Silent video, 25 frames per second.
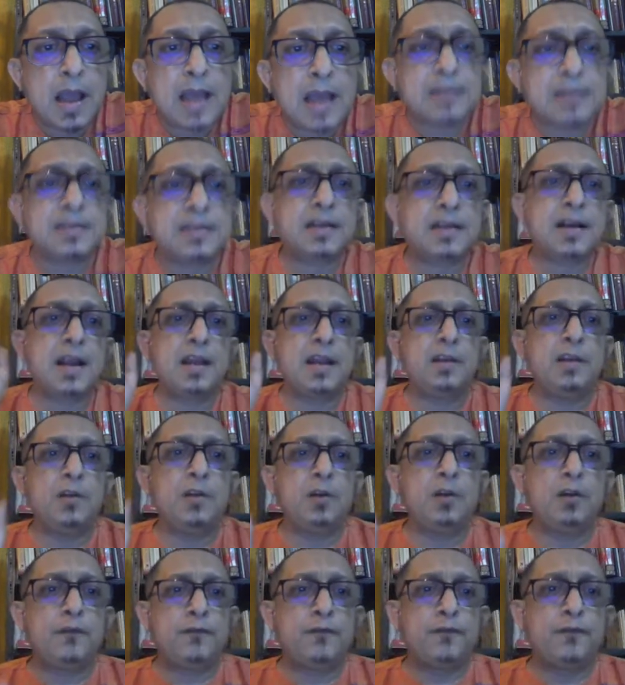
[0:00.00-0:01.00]
As a
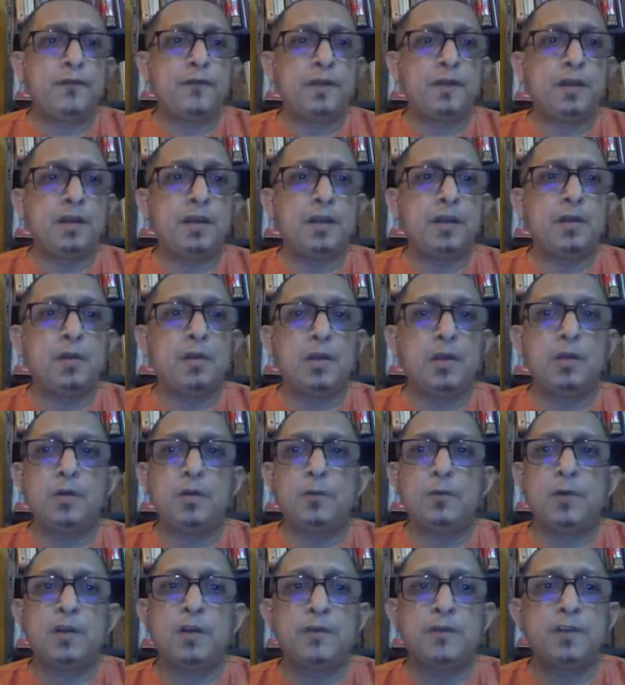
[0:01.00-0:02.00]
kind of,
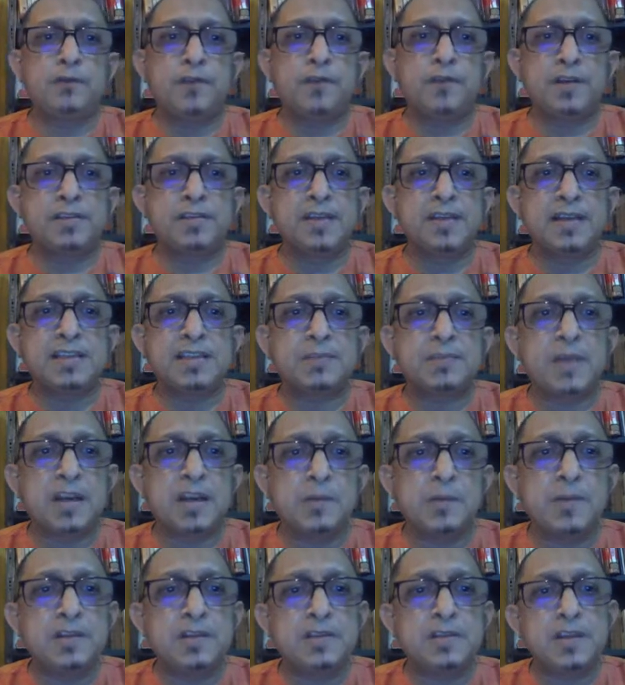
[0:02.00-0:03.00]
one of the first
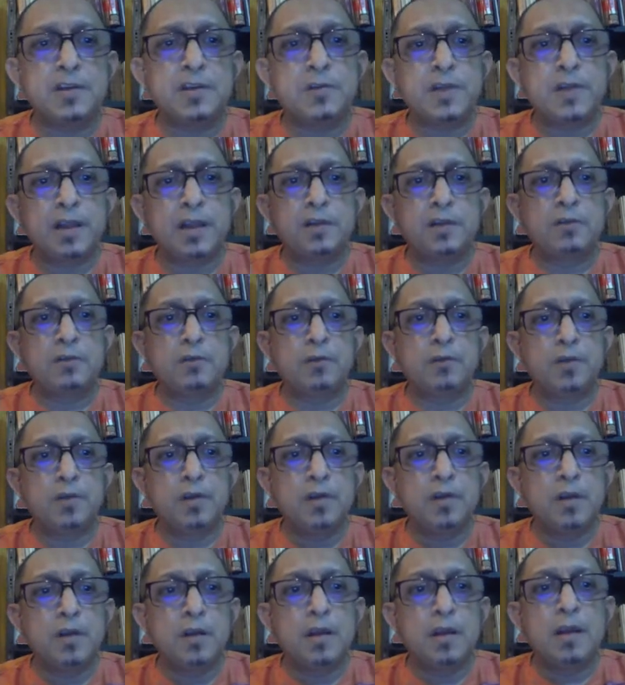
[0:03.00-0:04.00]
experiments in trying to
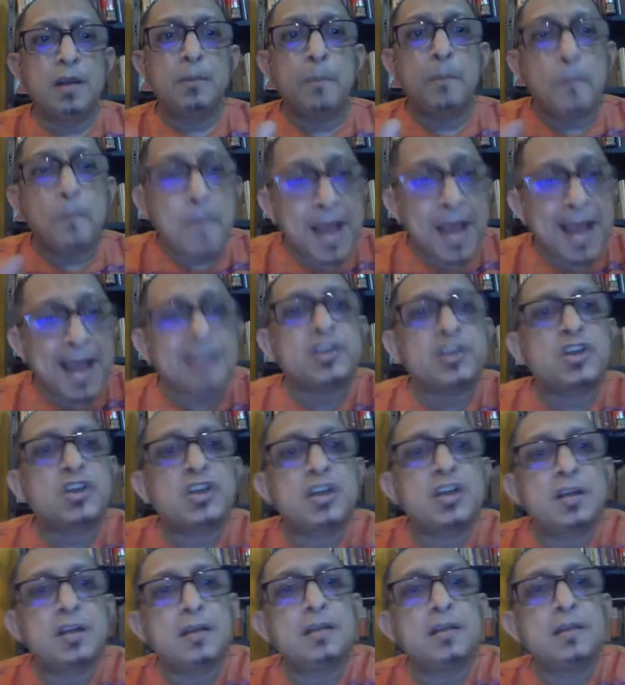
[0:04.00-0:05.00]

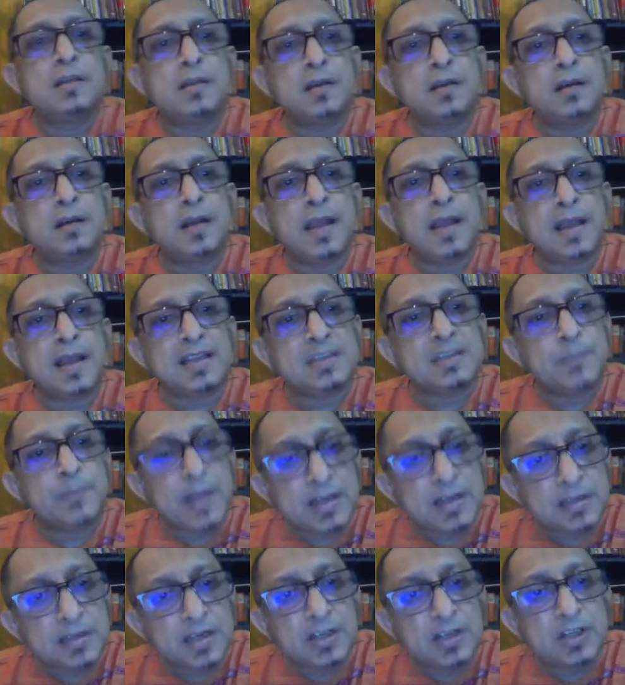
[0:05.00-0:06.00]
match the
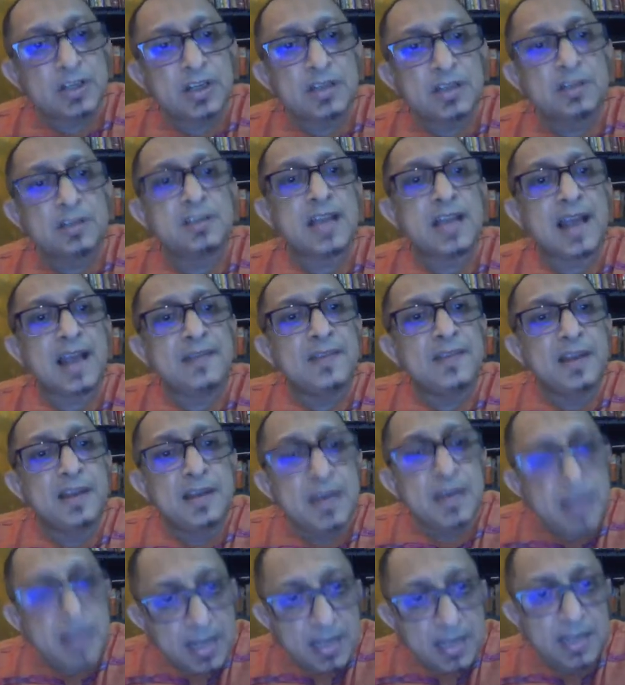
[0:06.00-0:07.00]
expectations and
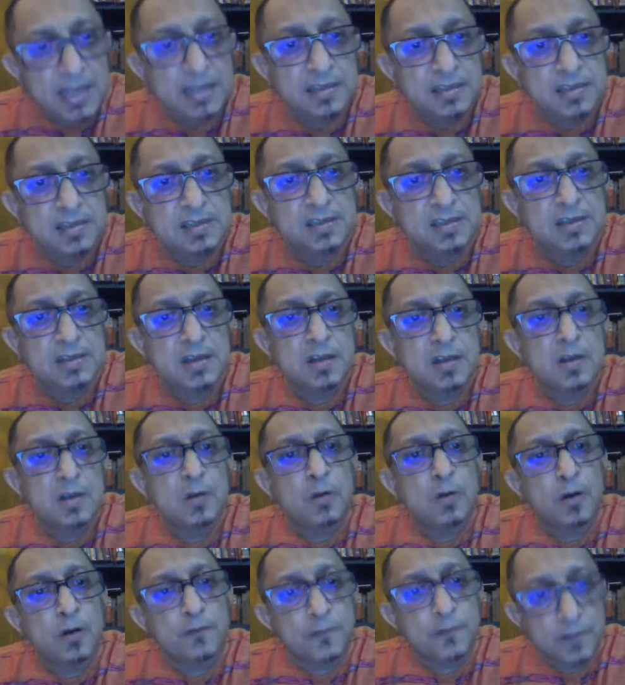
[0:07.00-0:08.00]
the needs
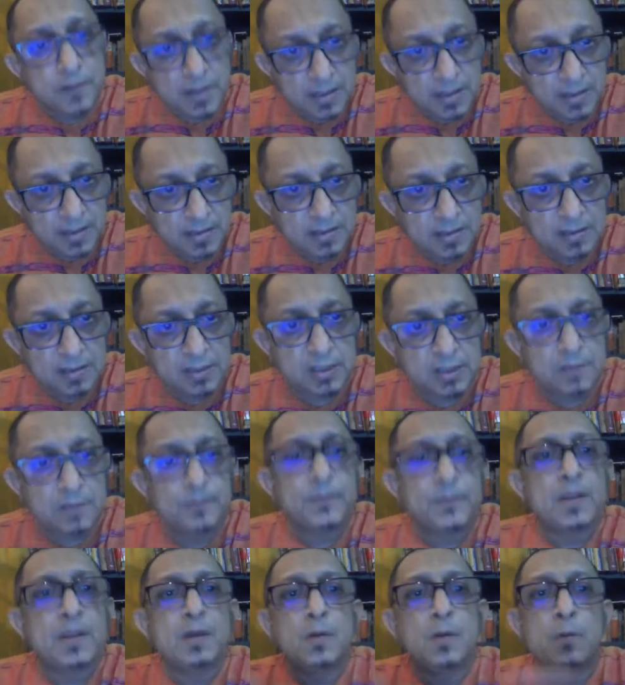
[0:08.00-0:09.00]
of readers
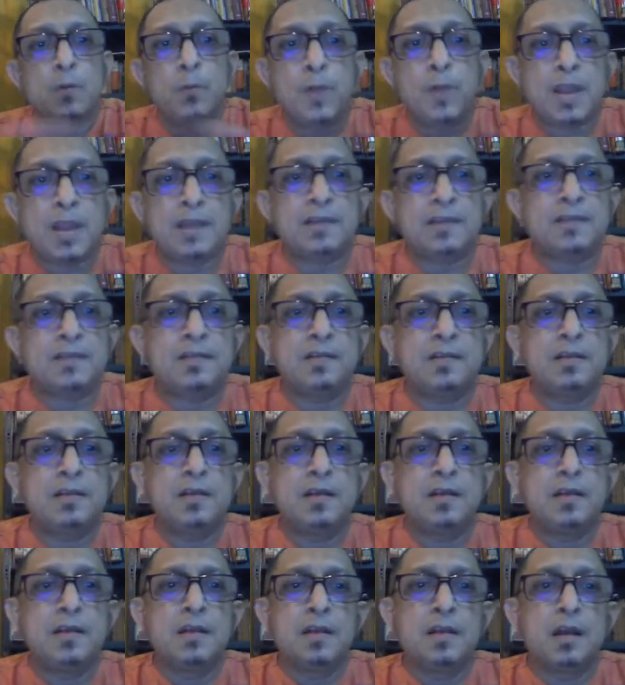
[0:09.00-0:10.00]
with
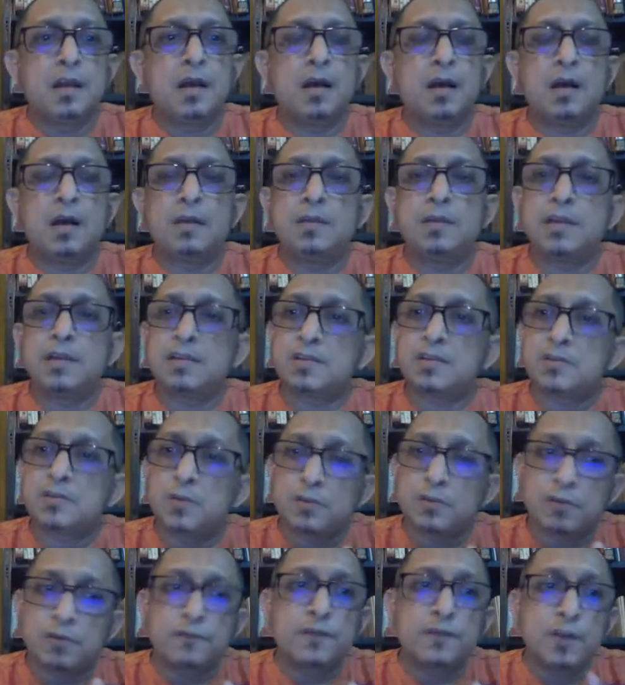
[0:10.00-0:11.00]
this
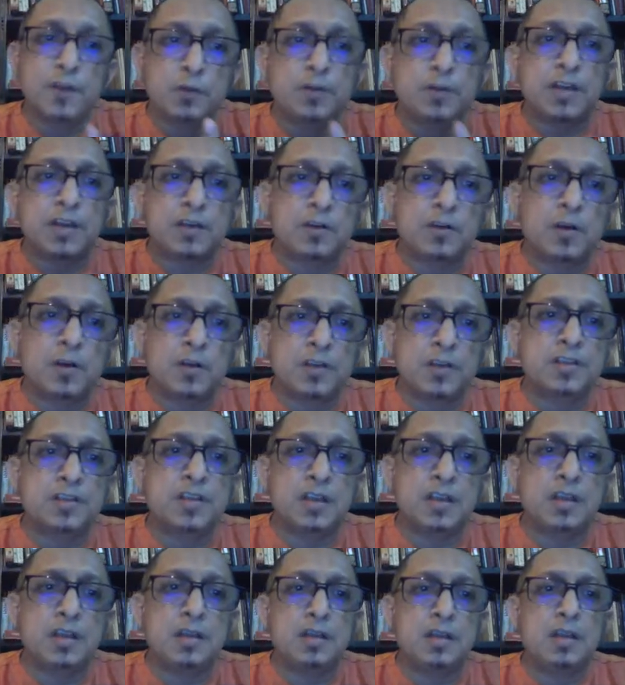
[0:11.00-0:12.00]
sort of new
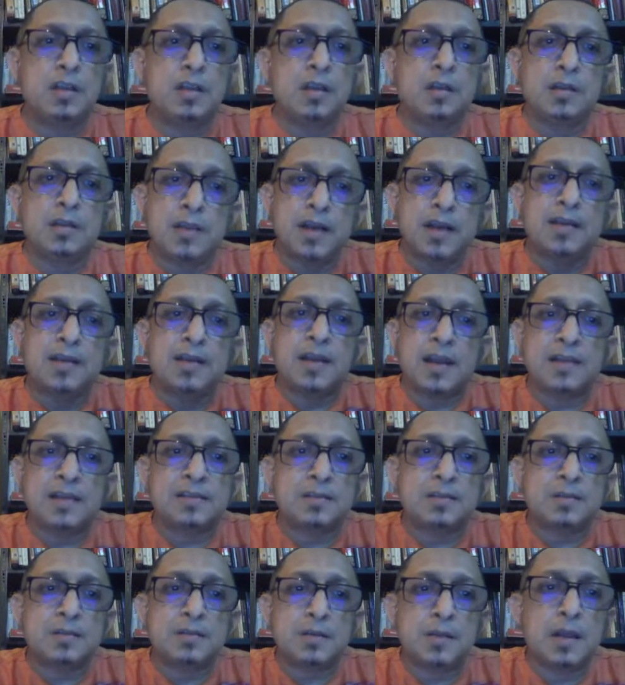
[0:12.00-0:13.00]
technology that
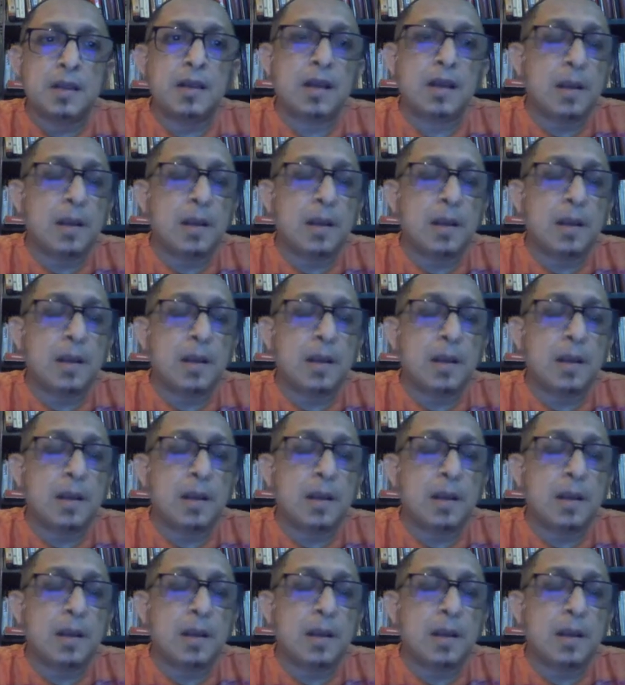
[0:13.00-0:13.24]
has,